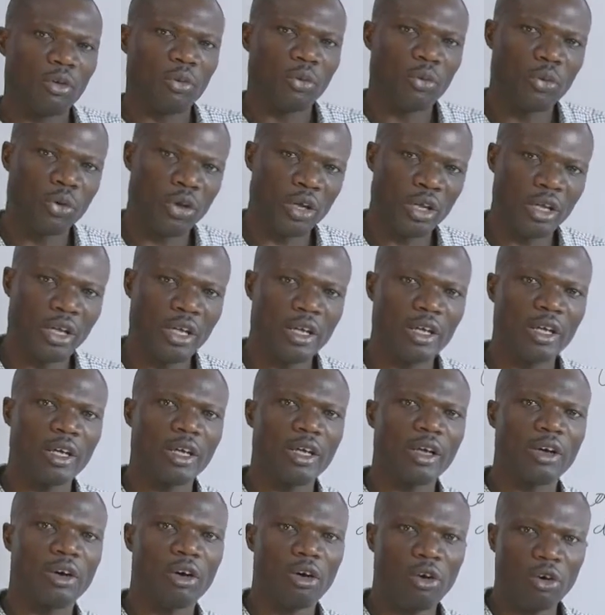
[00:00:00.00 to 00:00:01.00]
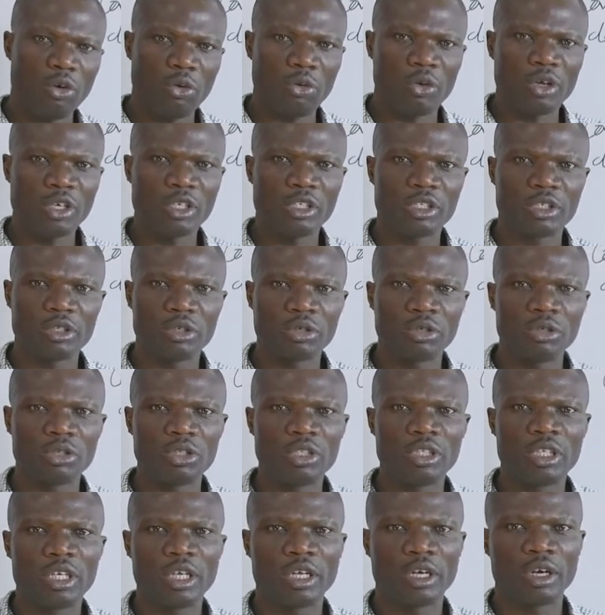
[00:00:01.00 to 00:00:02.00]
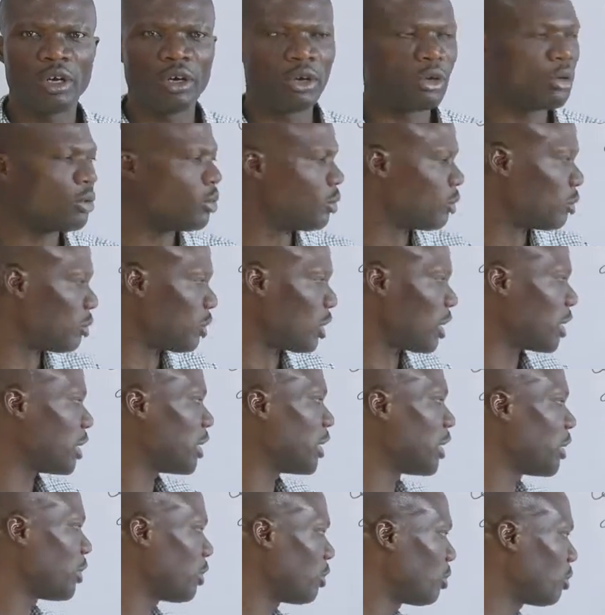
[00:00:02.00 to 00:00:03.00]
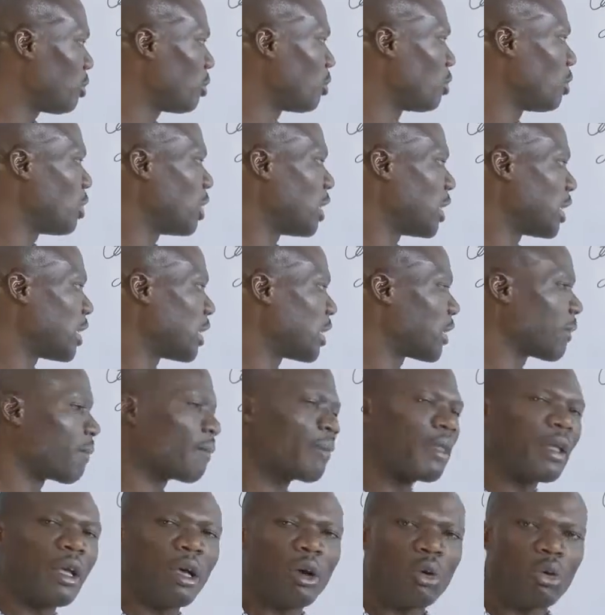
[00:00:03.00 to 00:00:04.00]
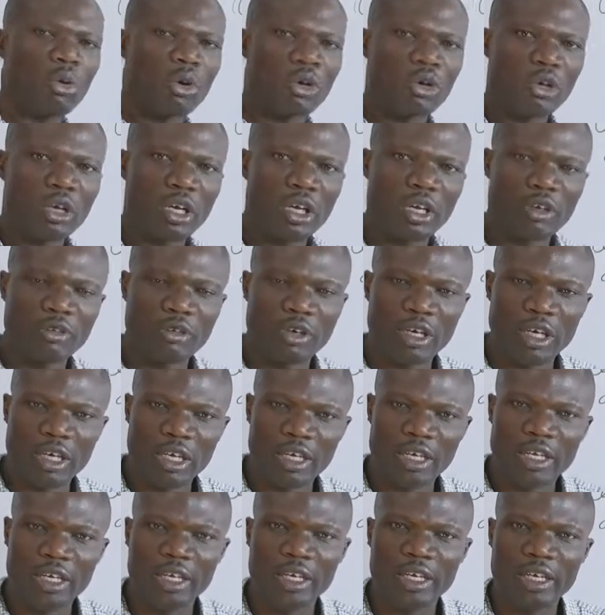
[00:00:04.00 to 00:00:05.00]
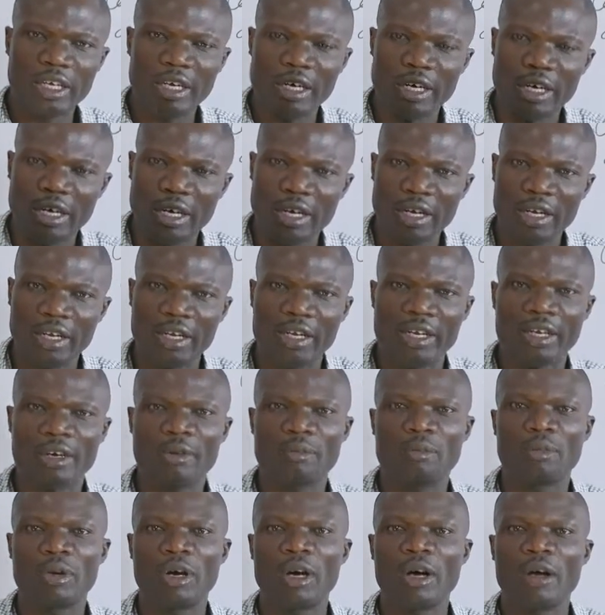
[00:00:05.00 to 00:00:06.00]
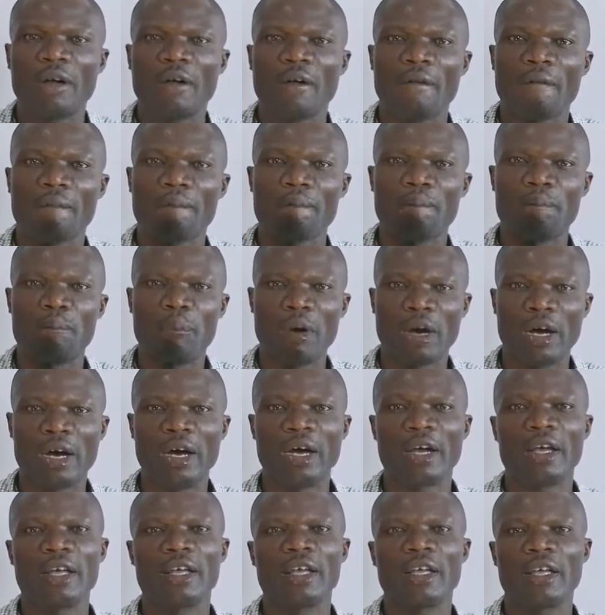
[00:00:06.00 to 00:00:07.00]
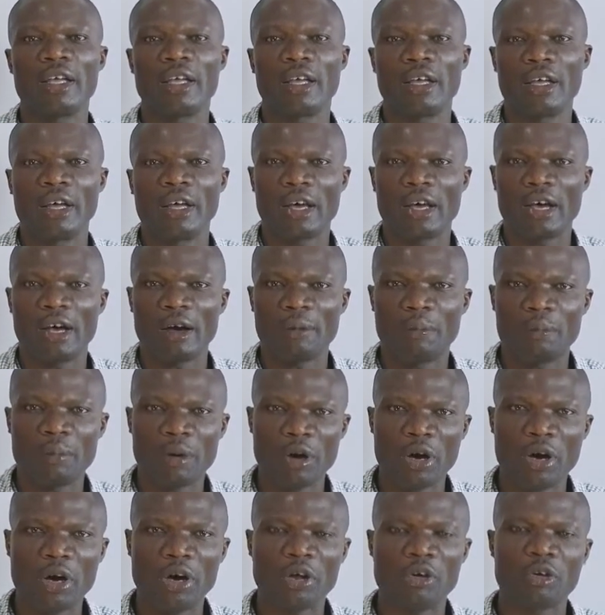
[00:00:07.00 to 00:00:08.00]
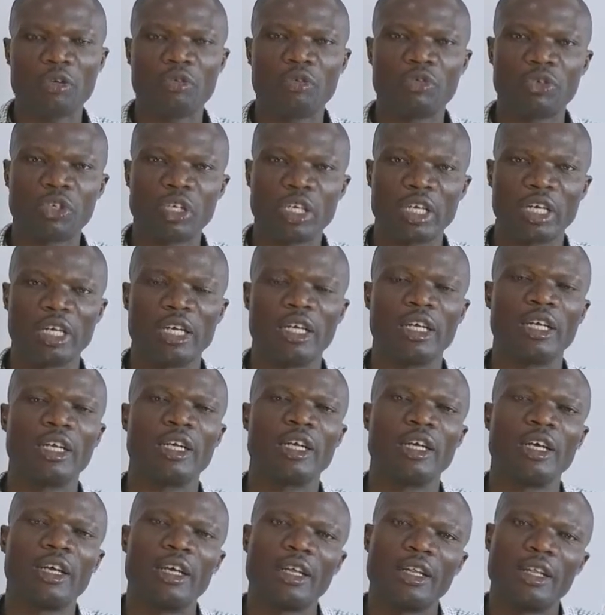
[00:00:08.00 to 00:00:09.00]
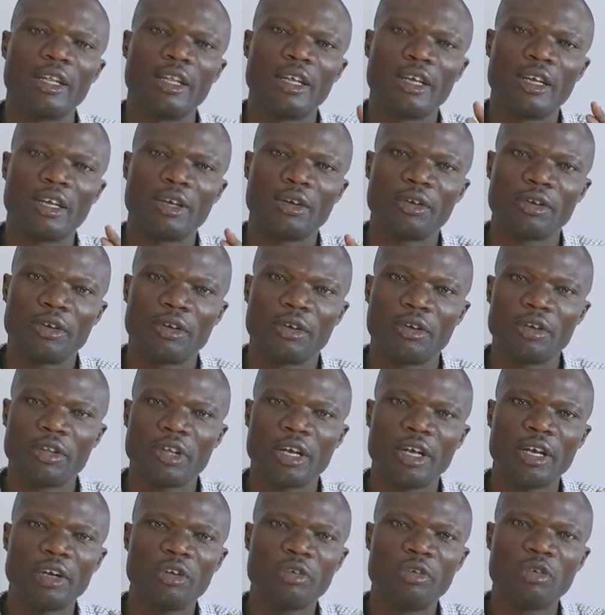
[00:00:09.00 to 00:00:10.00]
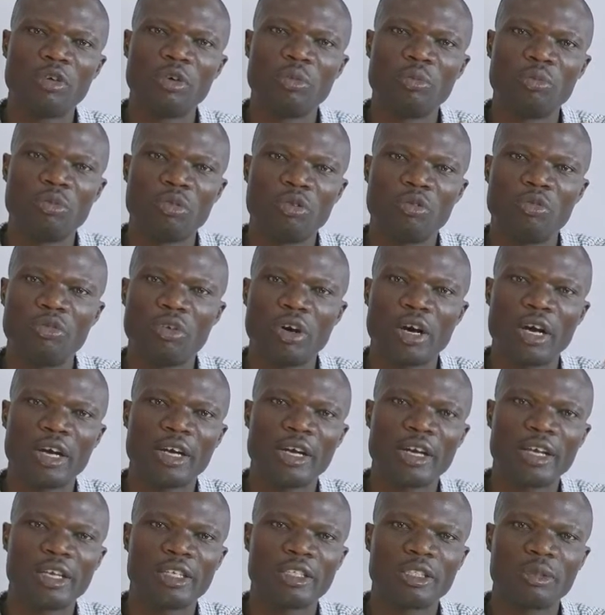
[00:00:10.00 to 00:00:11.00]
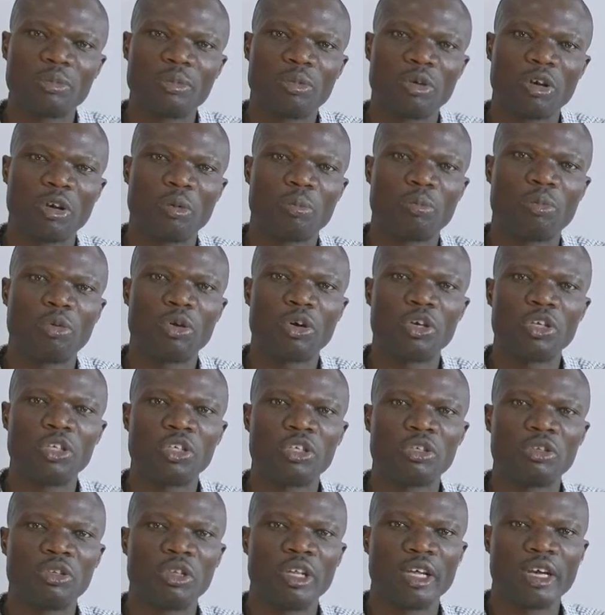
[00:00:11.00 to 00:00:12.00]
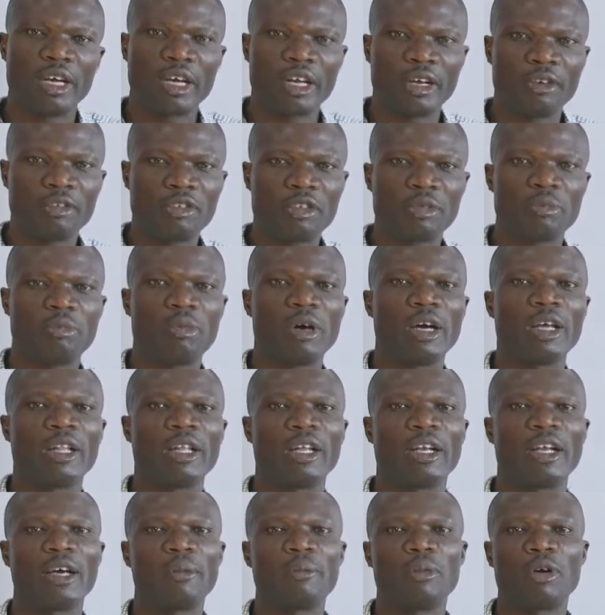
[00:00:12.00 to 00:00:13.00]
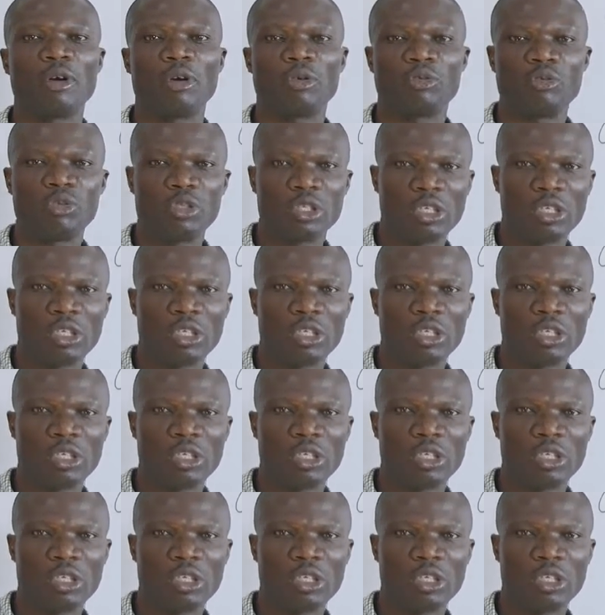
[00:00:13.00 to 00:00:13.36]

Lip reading: We always use the law and the rule that when you are dividing any number by a power of 10, then you will move a decimal point to the left by the number of